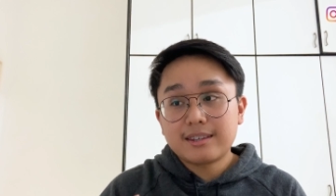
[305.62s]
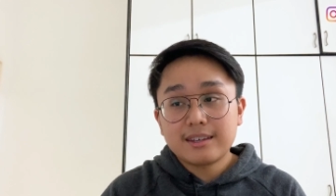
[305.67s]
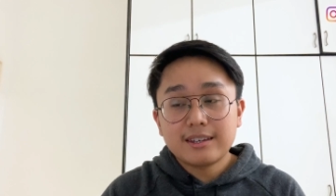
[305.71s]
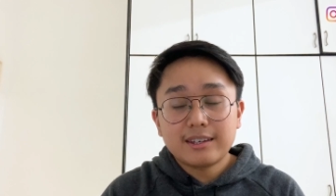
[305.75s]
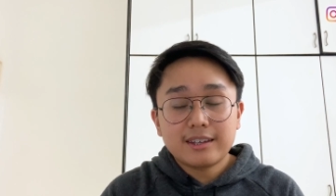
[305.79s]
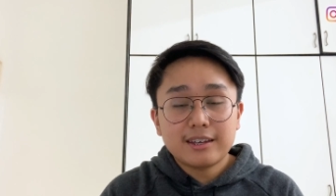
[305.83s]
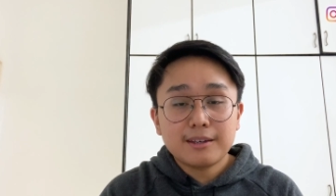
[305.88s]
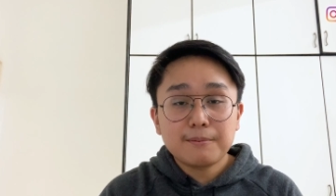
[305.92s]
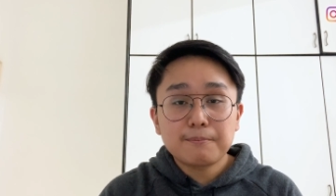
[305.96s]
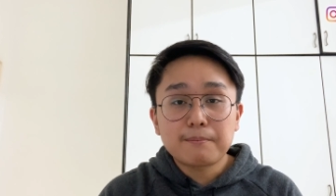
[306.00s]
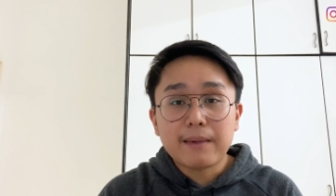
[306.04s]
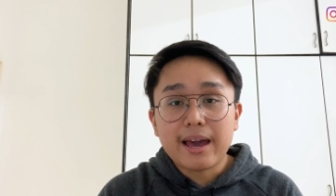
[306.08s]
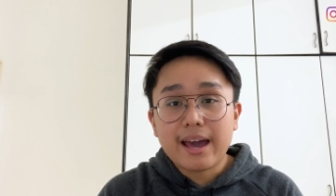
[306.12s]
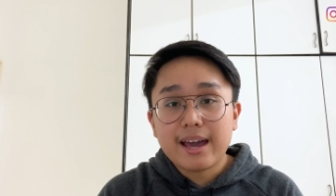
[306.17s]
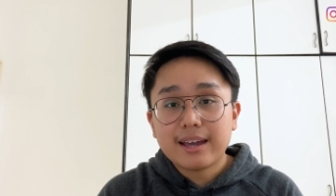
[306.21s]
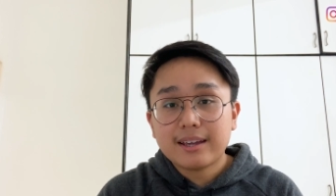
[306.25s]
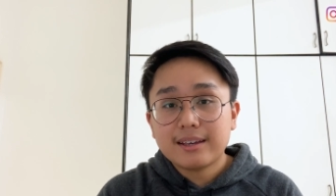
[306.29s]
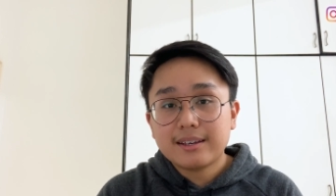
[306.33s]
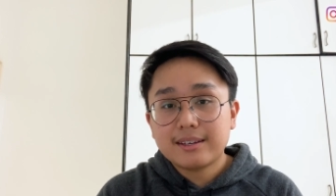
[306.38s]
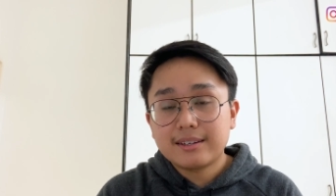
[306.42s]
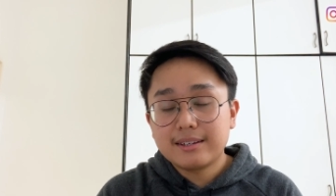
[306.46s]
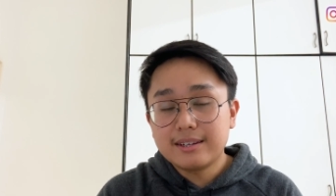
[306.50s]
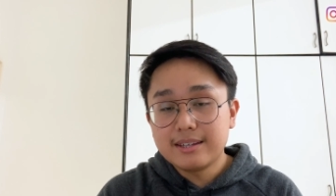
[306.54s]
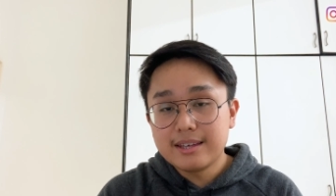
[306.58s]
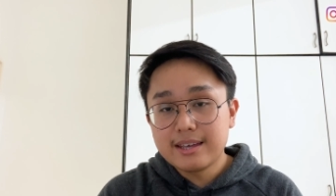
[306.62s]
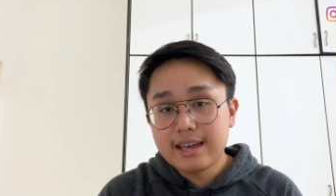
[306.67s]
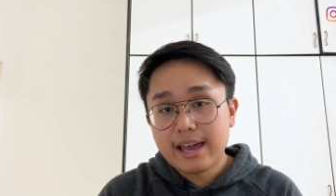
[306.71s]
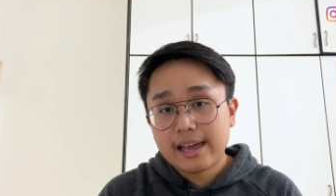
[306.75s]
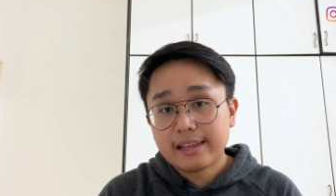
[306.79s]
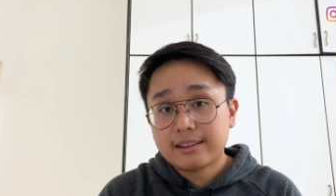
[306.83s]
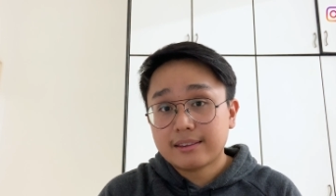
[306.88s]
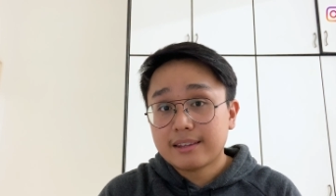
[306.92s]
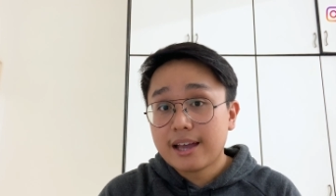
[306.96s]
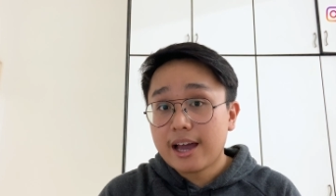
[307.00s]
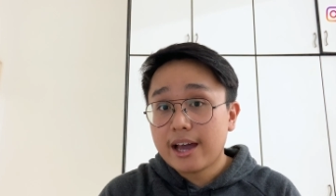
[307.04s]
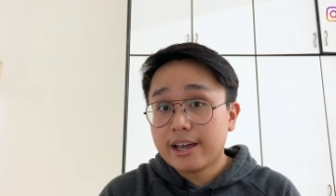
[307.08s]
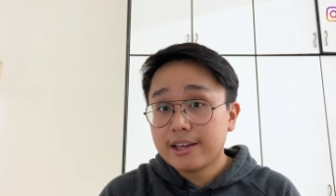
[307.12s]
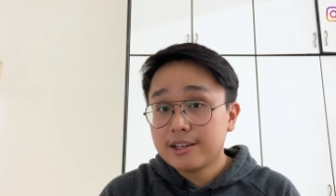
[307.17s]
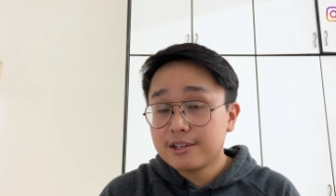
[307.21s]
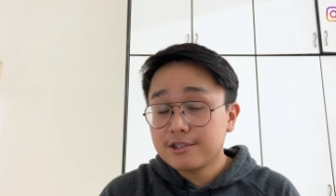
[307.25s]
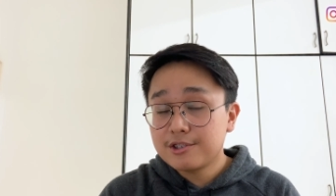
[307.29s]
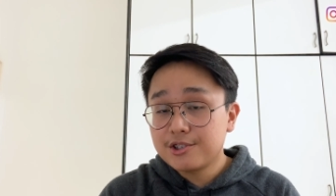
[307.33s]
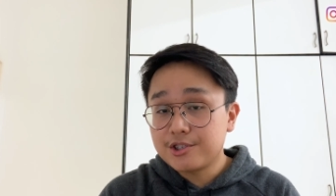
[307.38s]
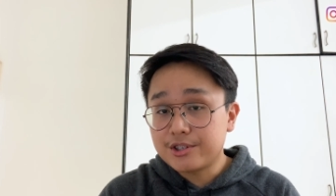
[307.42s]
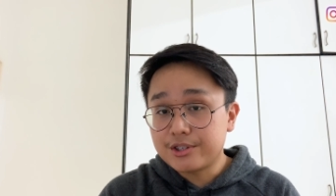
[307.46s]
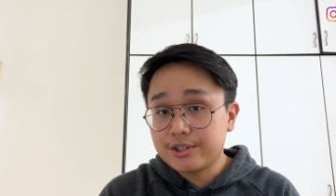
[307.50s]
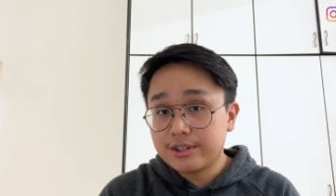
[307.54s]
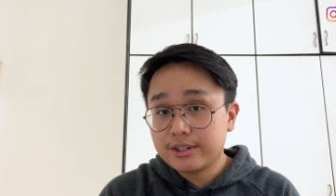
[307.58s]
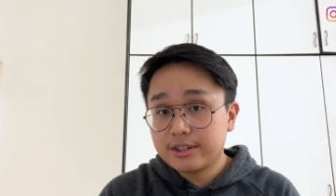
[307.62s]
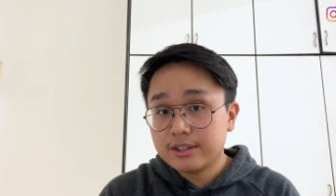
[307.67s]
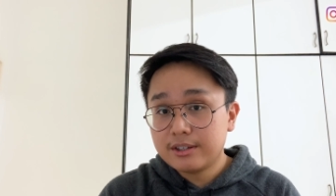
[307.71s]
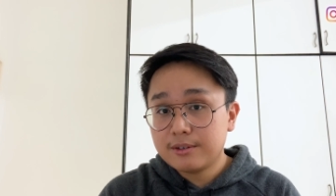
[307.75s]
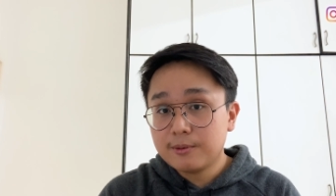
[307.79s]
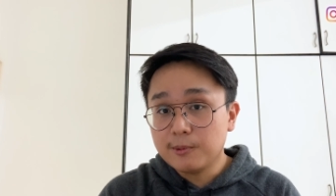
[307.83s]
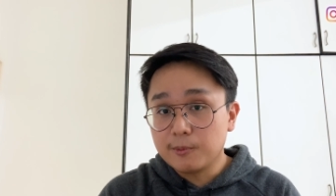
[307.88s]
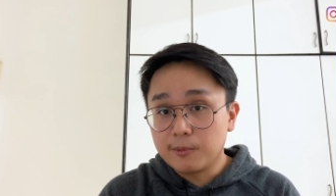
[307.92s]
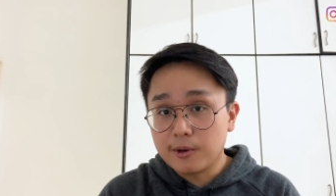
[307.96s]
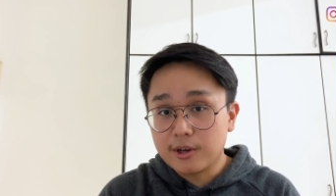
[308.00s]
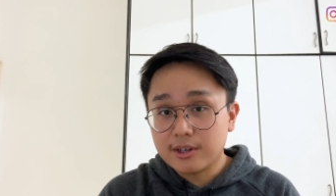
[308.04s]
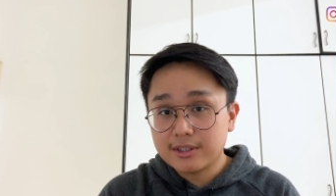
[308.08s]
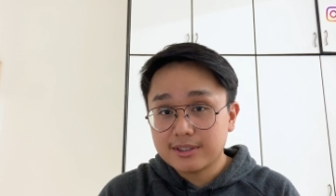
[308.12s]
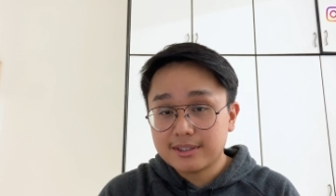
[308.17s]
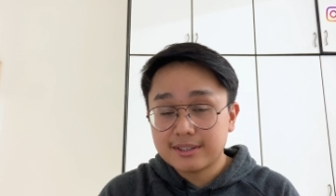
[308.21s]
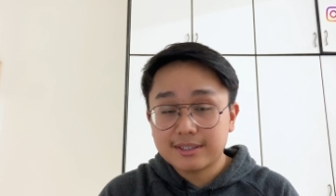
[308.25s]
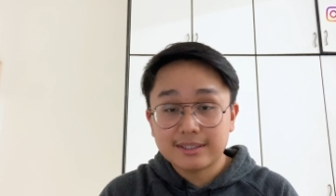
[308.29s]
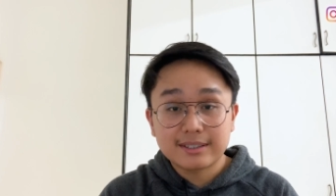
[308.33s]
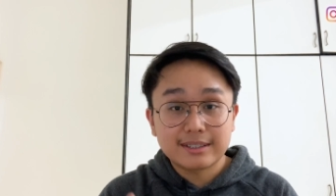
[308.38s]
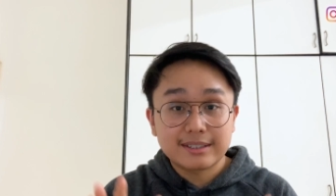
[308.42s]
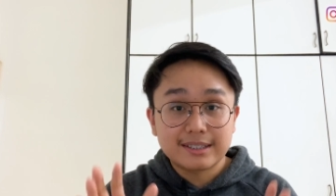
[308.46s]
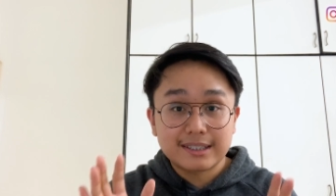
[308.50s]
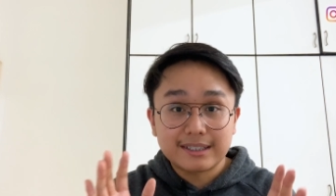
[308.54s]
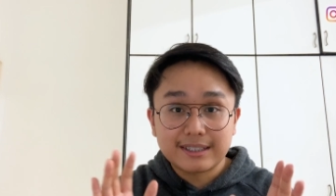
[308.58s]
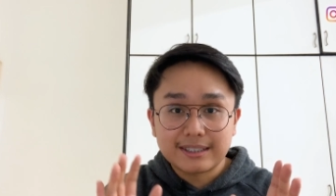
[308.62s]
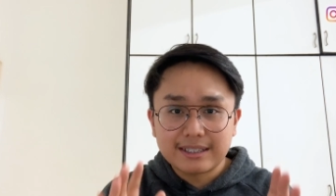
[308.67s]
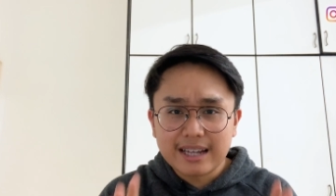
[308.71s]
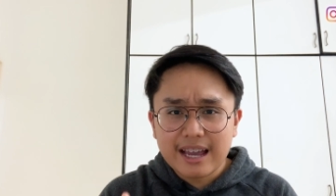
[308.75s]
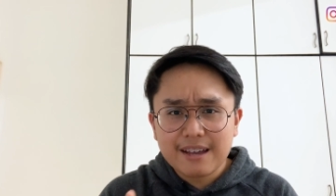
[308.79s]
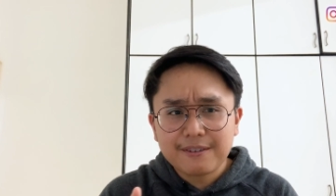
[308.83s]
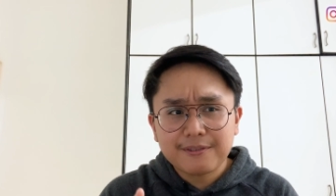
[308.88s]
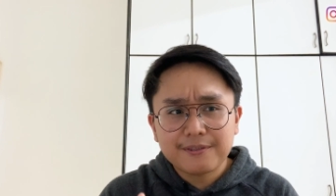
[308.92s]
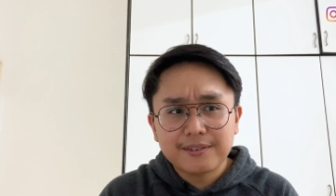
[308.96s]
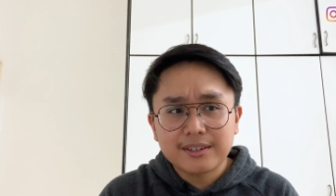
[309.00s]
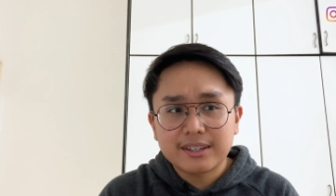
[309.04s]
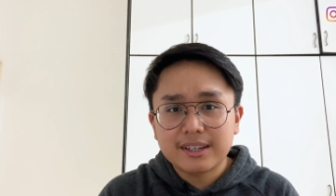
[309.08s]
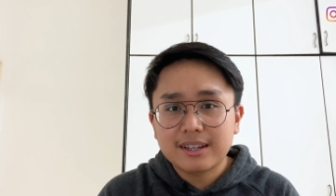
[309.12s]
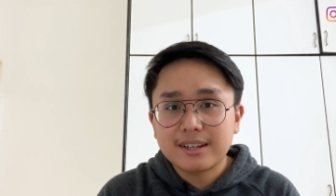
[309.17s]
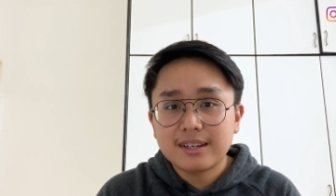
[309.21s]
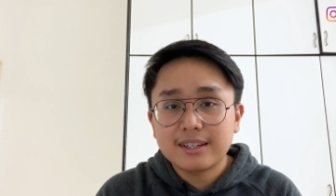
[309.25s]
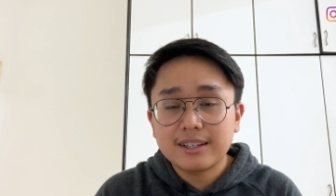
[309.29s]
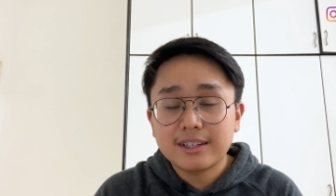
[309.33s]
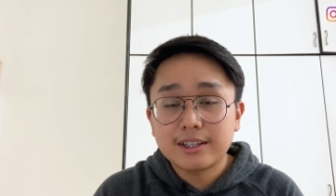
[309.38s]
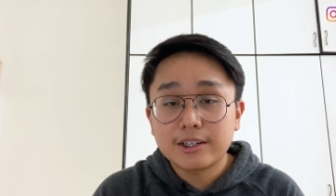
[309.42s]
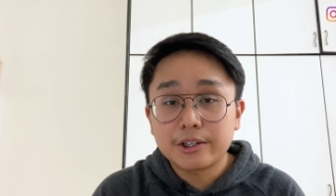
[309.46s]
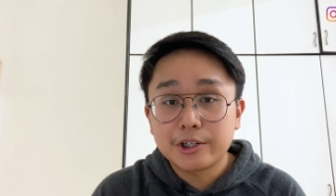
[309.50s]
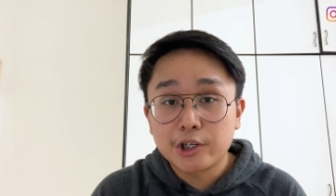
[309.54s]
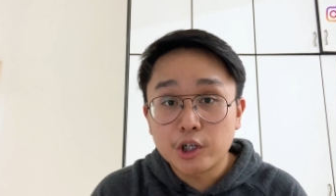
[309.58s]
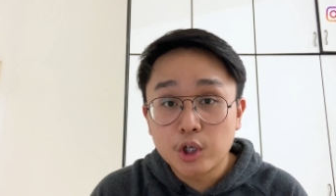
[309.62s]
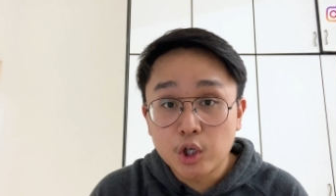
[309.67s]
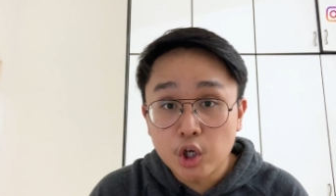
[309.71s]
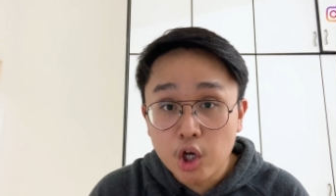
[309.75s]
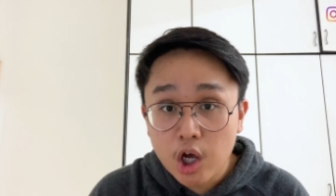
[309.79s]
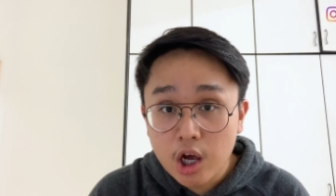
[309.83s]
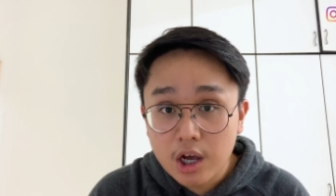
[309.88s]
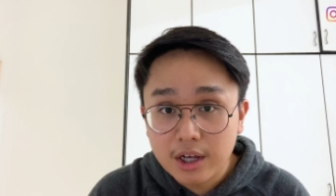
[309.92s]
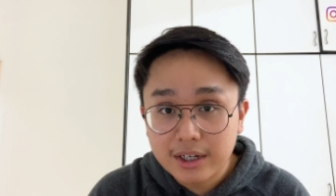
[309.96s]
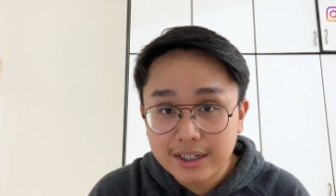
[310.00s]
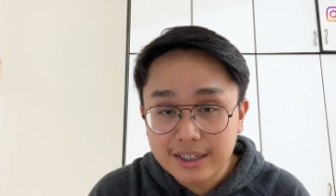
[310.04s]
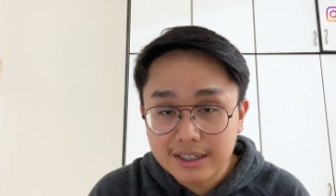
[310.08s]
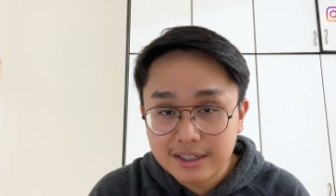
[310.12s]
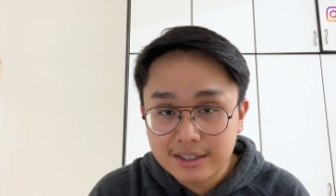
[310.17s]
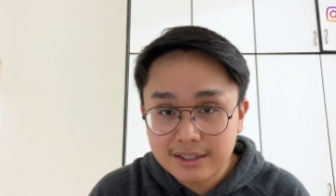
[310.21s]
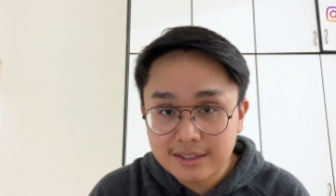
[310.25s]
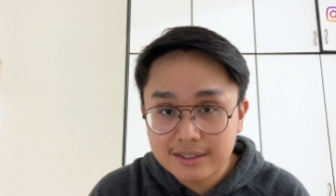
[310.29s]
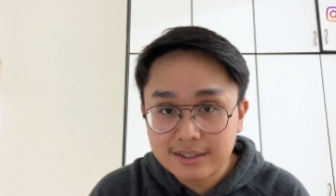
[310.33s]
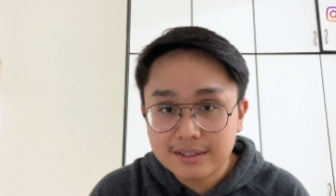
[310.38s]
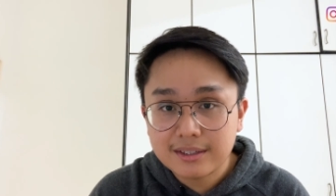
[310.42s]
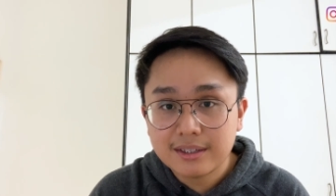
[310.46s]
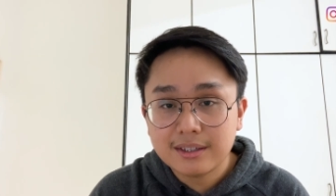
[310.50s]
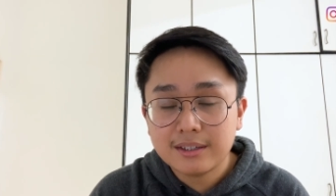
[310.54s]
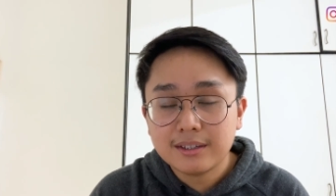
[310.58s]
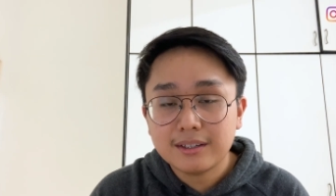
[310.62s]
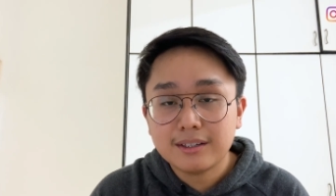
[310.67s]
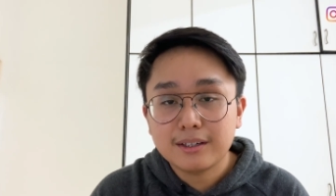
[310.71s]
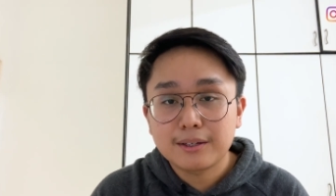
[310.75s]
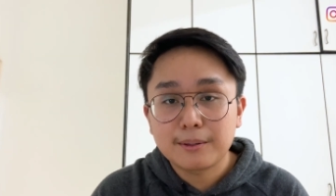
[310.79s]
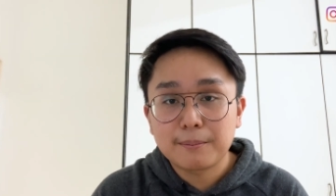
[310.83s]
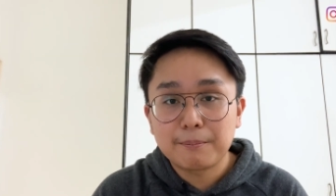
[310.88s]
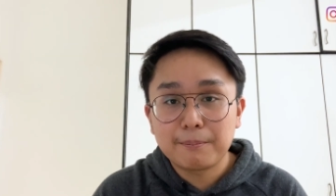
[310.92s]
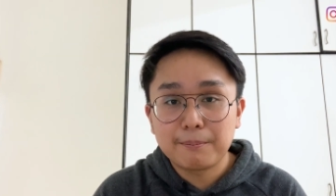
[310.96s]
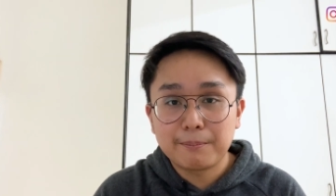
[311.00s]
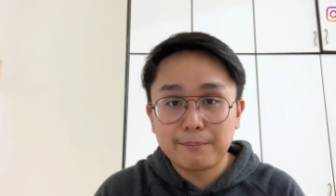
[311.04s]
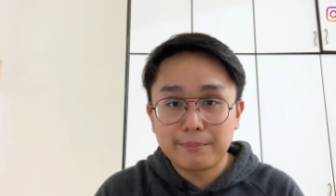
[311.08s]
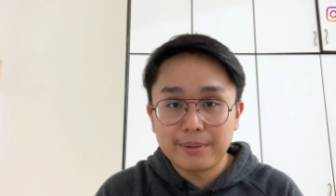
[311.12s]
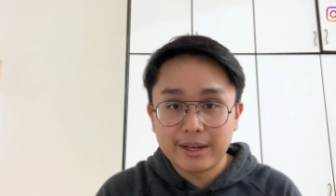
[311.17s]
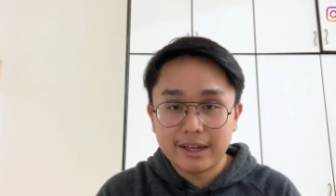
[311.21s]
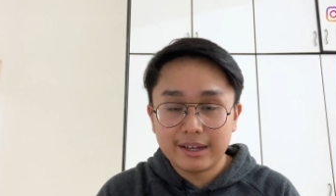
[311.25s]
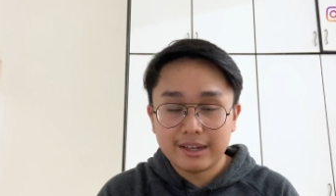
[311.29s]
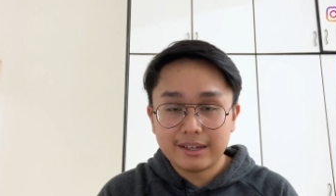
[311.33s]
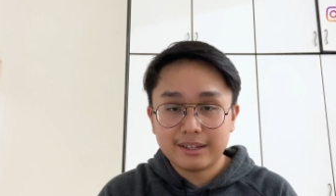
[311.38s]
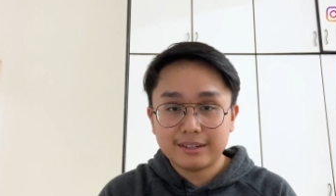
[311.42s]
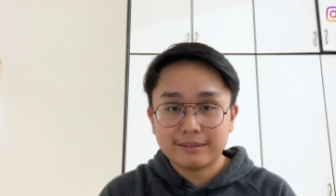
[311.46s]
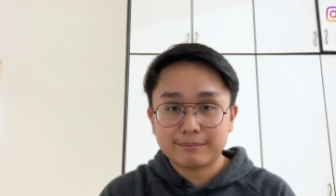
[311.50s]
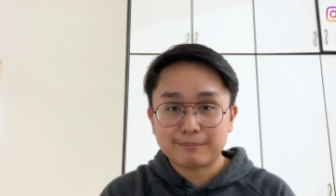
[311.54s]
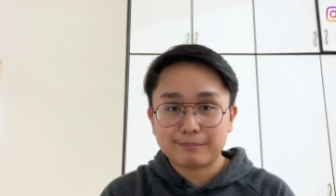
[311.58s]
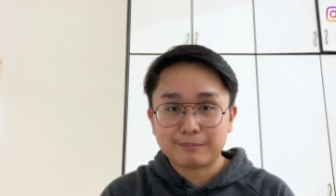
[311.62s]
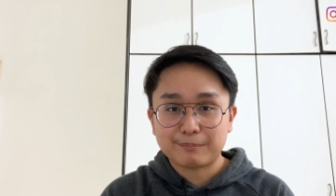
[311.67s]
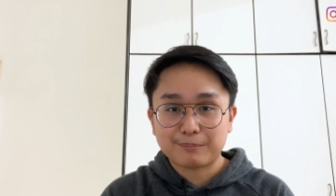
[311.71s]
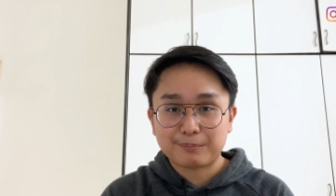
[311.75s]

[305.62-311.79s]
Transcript: Thinking back, the entire journey was definitely not easy, but